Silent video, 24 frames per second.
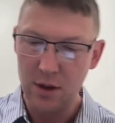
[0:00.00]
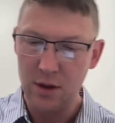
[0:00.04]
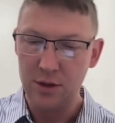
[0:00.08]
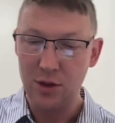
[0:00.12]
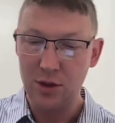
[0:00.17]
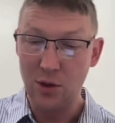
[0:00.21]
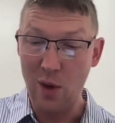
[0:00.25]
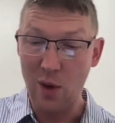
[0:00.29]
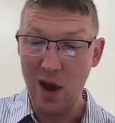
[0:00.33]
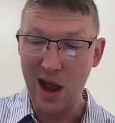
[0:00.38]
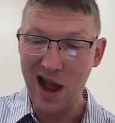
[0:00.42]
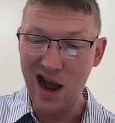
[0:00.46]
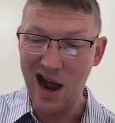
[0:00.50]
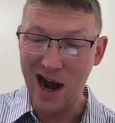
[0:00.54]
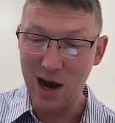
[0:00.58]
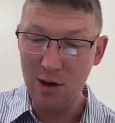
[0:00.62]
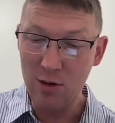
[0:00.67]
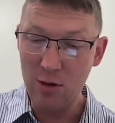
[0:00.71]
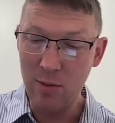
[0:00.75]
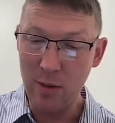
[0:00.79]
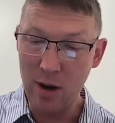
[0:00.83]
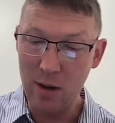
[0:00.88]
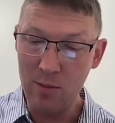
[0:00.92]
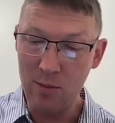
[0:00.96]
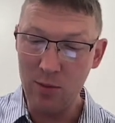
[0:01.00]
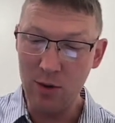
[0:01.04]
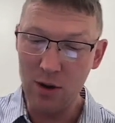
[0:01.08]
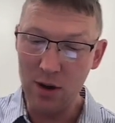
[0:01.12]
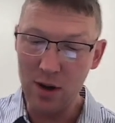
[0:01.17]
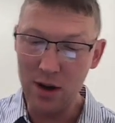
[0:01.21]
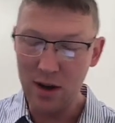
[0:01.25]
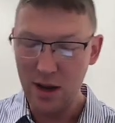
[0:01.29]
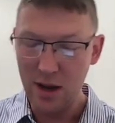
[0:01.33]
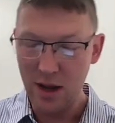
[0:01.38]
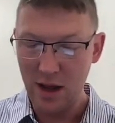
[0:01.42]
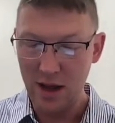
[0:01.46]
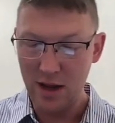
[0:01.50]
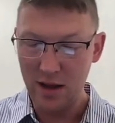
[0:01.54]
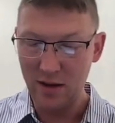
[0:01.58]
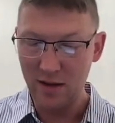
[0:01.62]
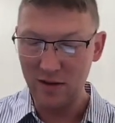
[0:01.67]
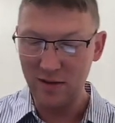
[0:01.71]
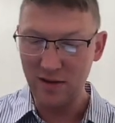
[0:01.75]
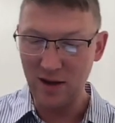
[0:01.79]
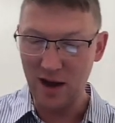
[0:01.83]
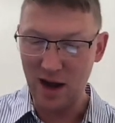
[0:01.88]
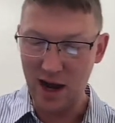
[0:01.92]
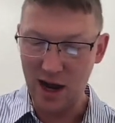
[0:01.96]
The way I remember it
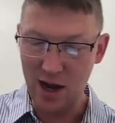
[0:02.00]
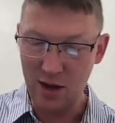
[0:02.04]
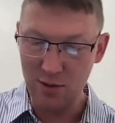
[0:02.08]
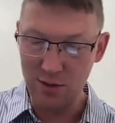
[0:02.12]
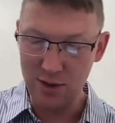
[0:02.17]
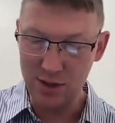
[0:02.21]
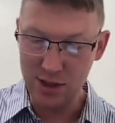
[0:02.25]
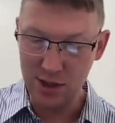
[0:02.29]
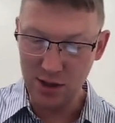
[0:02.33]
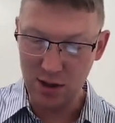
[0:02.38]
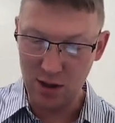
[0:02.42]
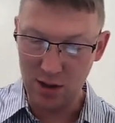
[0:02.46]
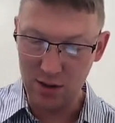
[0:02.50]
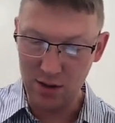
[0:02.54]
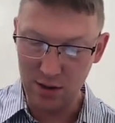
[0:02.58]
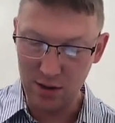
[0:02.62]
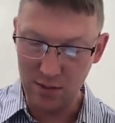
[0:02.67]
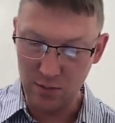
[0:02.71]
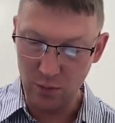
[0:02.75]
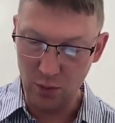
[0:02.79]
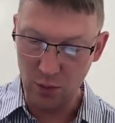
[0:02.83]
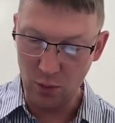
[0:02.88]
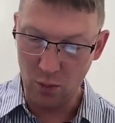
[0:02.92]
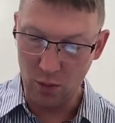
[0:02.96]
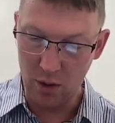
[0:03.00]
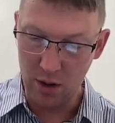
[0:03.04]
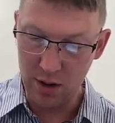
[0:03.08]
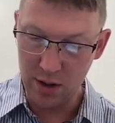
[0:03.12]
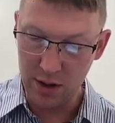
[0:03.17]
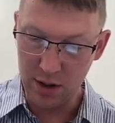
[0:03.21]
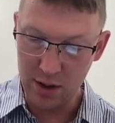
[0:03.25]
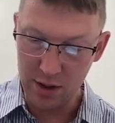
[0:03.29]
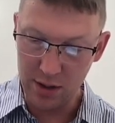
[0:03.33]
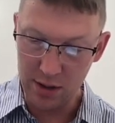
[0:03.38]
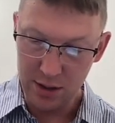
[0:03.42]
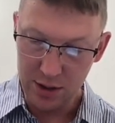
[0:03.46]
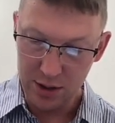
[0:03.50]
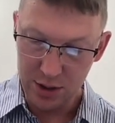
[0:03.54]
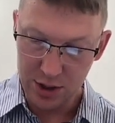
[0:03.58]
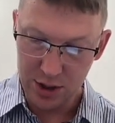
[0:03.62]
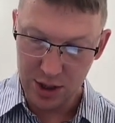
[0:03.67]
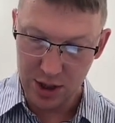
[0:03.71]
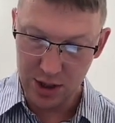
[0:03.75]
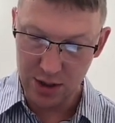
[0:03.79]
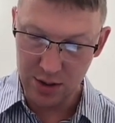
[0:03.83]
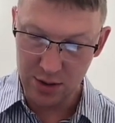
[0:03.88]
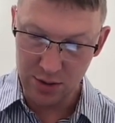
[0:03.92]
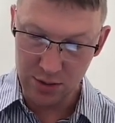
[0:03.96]
is I always call it 1,
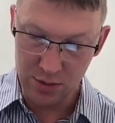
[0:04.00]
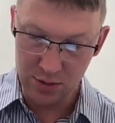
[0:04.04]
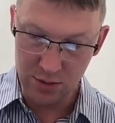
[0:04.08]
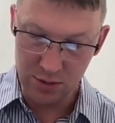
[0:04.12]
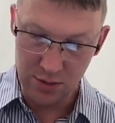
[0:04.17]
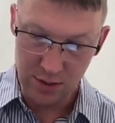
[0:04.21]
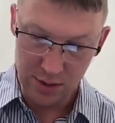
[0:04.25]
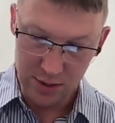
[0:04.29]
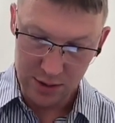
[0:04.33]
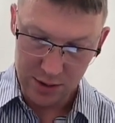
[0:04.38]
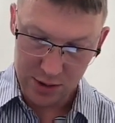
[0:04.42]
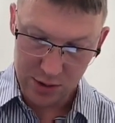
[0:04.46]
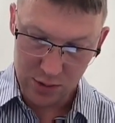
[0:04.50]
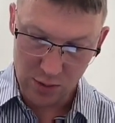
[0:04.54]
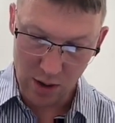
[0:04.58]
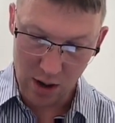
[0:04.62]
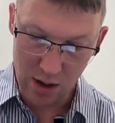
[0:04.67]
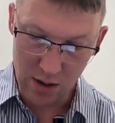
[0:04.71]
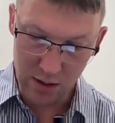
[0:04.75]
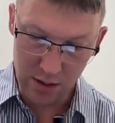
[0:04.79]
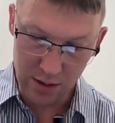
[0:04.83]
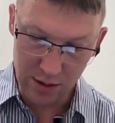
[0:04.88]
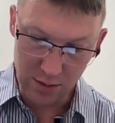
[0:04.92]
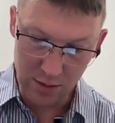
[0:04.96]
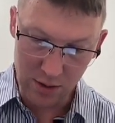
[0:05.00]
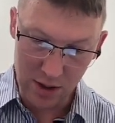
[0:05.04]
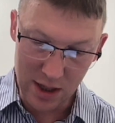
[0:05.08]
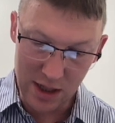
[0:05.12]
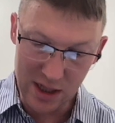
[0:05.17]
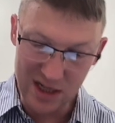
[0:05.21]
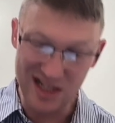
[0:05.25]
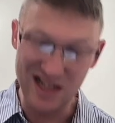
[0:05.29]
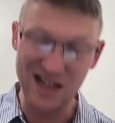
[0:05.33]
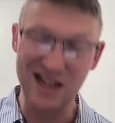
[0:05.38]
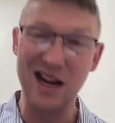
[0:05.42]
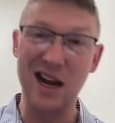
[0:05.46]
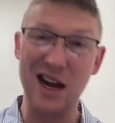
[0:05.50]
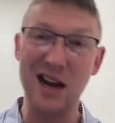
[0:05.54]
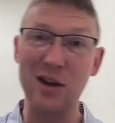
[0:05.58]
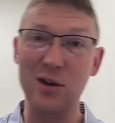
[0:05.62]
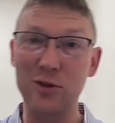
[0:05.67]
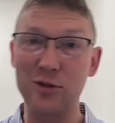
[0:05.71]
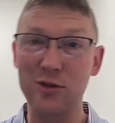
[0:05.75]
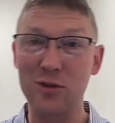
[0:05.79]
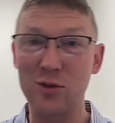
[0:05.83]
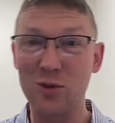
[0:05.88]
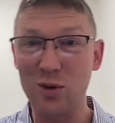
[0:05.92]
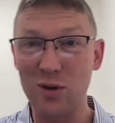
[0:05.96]
2, square root of 3, because that kind of
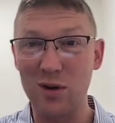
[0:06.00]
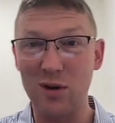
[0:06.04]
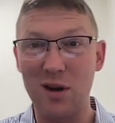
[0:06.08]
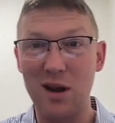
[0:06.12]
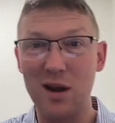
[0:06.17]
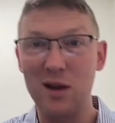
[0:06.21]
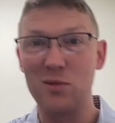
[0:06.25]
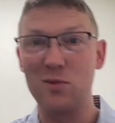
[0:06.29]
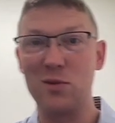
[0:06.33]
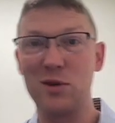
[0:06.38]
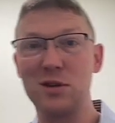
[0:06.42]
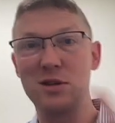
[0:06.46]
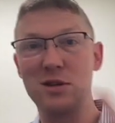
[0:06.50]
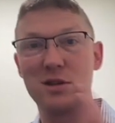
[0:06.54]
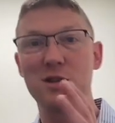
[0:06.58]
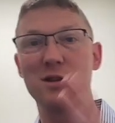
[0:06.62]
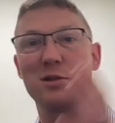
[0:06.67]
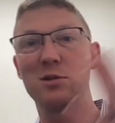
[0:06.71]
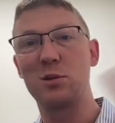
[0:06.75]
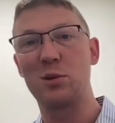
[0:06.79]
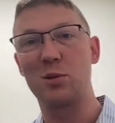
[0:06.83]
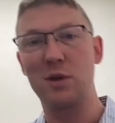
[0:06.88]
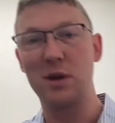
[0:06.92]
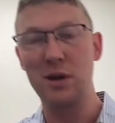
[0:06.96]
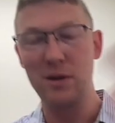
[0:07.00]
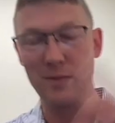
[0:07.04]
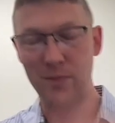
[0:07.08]
goes in order, right? 1, 2, 3.